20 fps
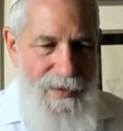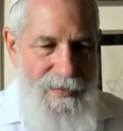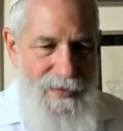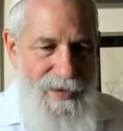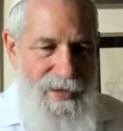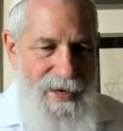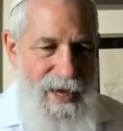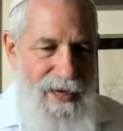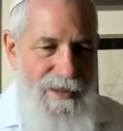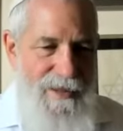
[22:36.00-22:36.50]

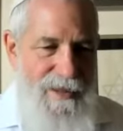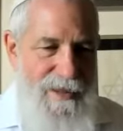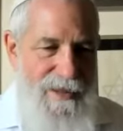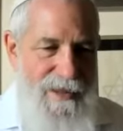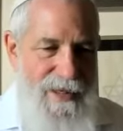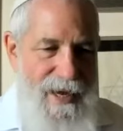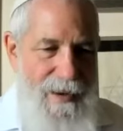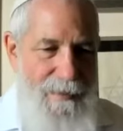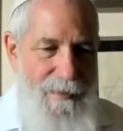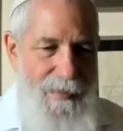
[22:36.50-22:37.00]
The next
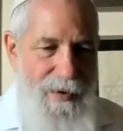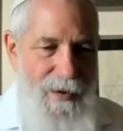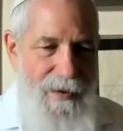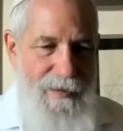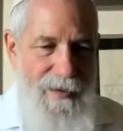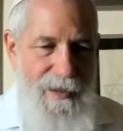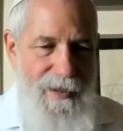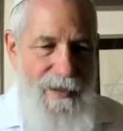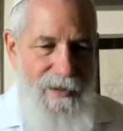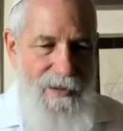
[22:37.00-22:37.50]

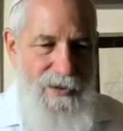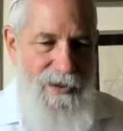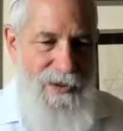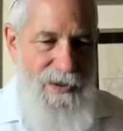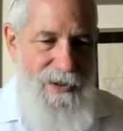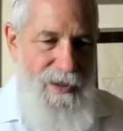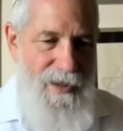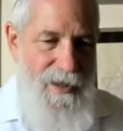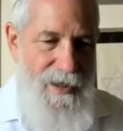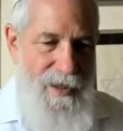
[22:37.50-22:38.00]
example
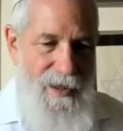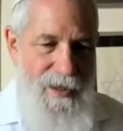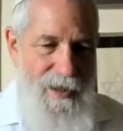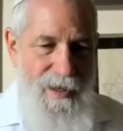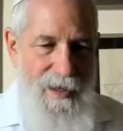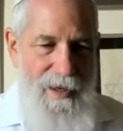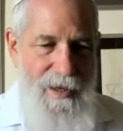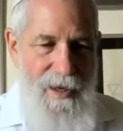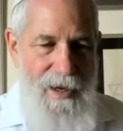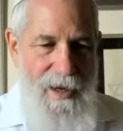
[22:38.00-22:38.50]
is
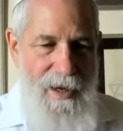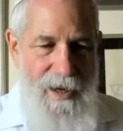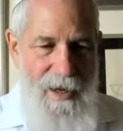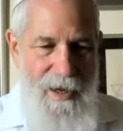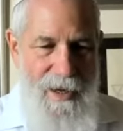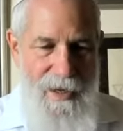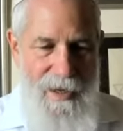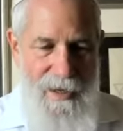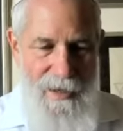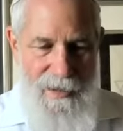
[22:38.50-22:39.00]

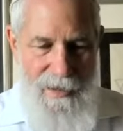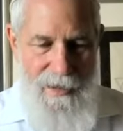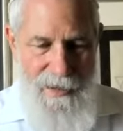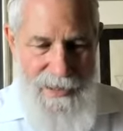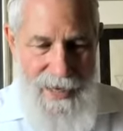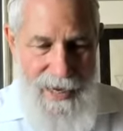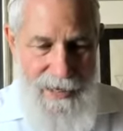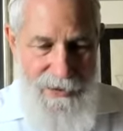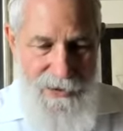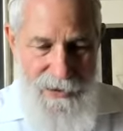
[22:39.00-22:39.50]

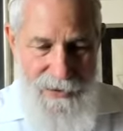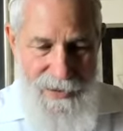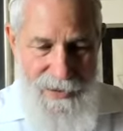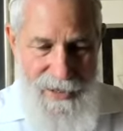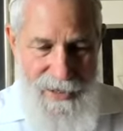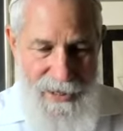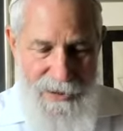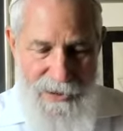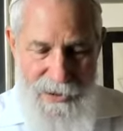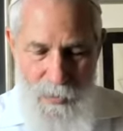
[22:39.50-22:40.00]
it's actually the
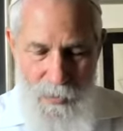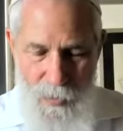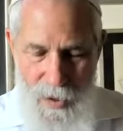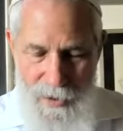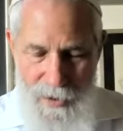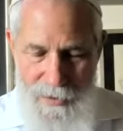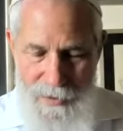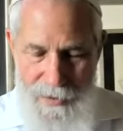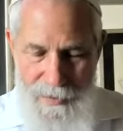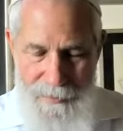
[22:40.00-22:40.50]
next
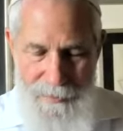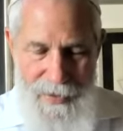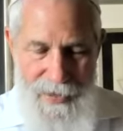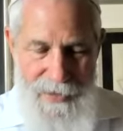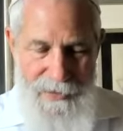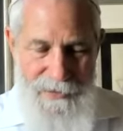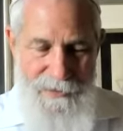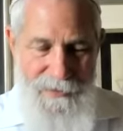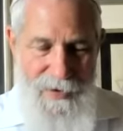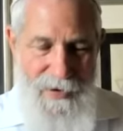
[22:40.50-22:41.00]
one on
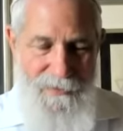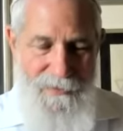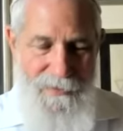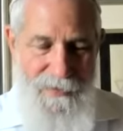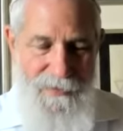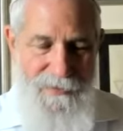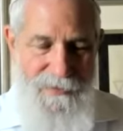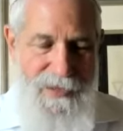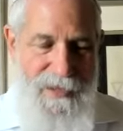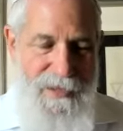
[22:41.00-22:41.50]
page
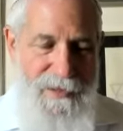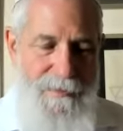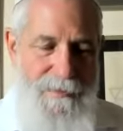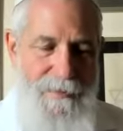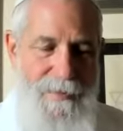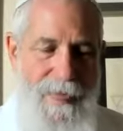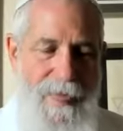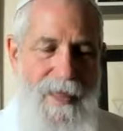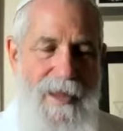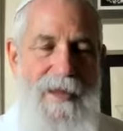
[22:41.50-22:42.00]
515,
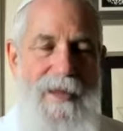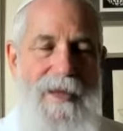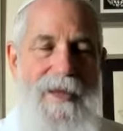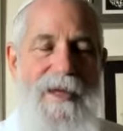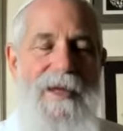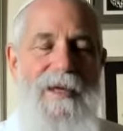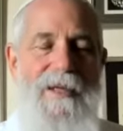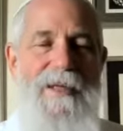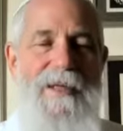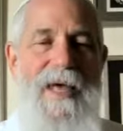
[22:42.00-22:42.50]

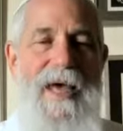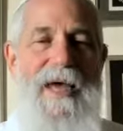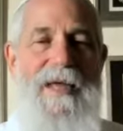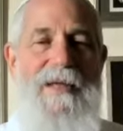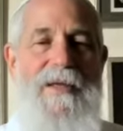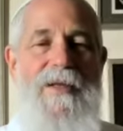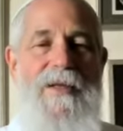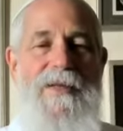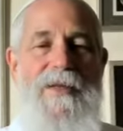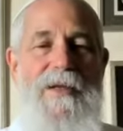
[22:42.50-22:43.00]

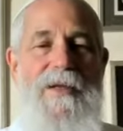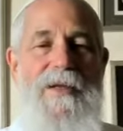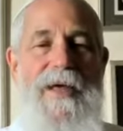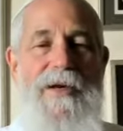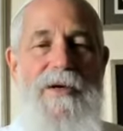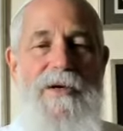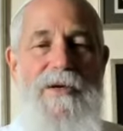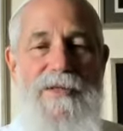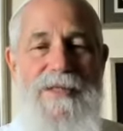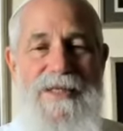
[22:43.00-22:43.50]
that the
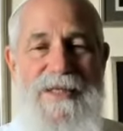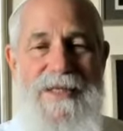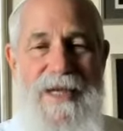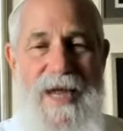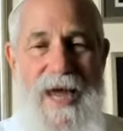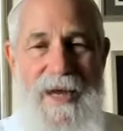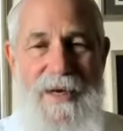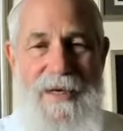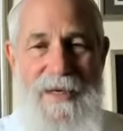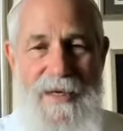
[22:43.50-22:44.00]
letter
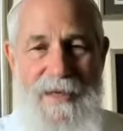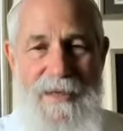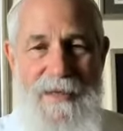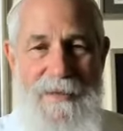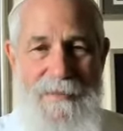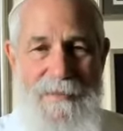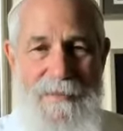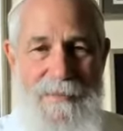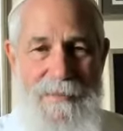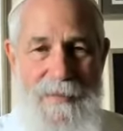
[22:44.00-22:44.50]

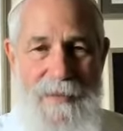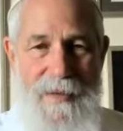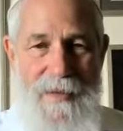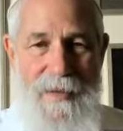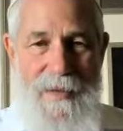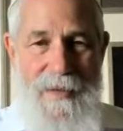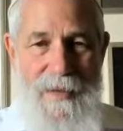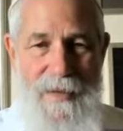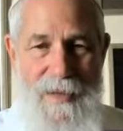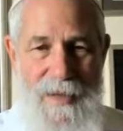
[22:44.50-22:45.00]
tzadi
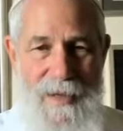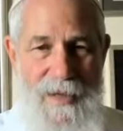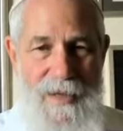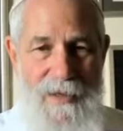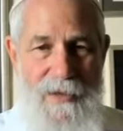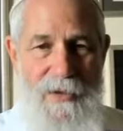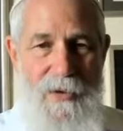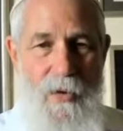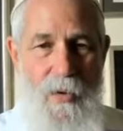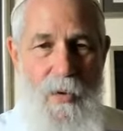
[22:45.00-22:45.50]

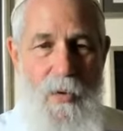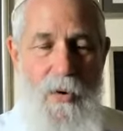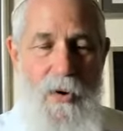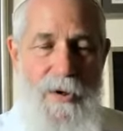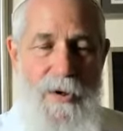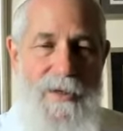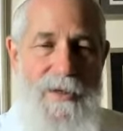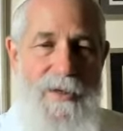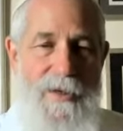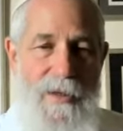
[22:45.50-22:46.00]
in
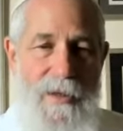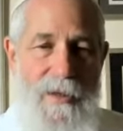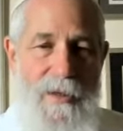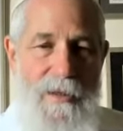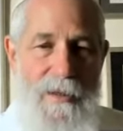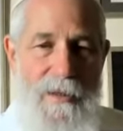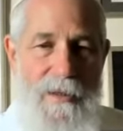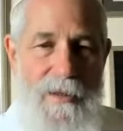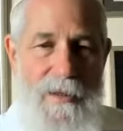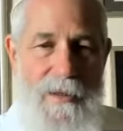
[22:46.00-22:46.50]

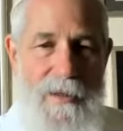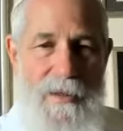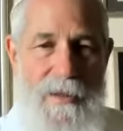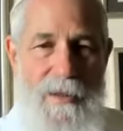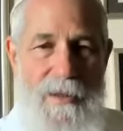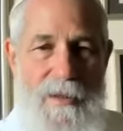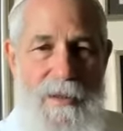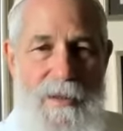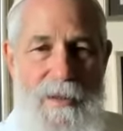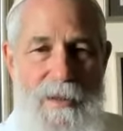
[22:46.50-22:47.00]
ordinal
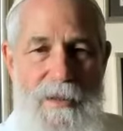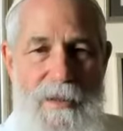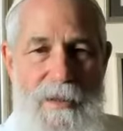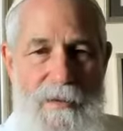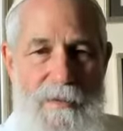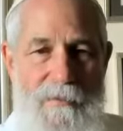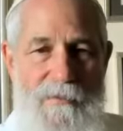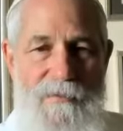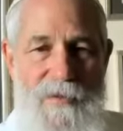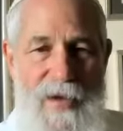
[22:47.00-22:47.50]

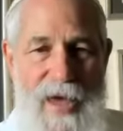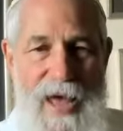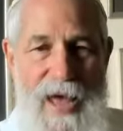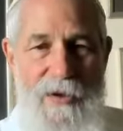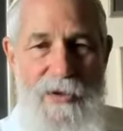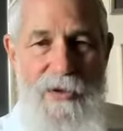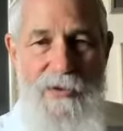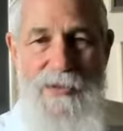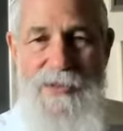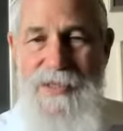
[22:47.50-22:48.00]

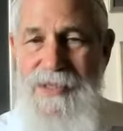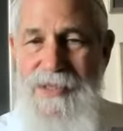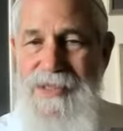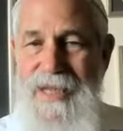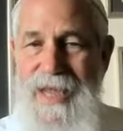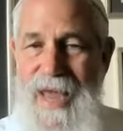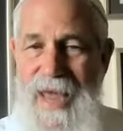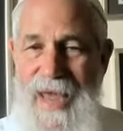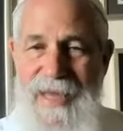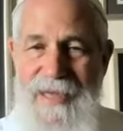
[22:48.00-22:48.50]
values is
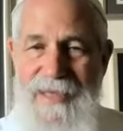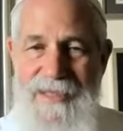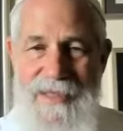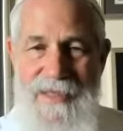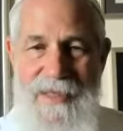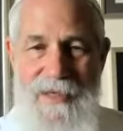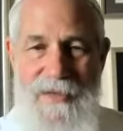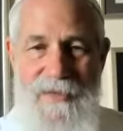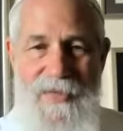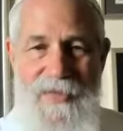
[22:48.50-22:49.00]
the
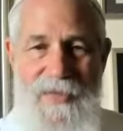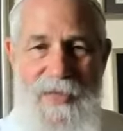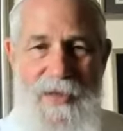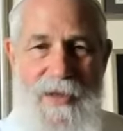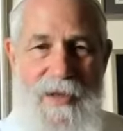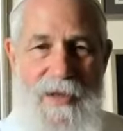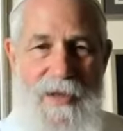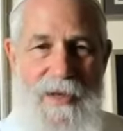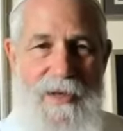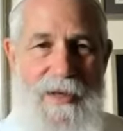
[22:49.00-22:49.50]
18th
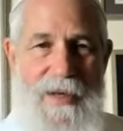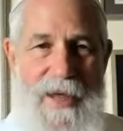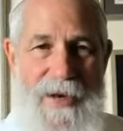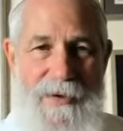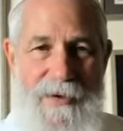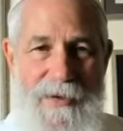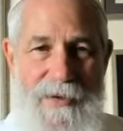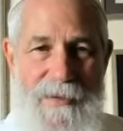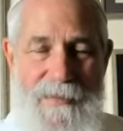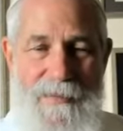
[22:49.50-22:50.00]

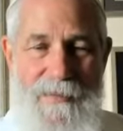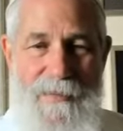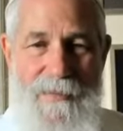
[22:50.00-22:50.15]
letter.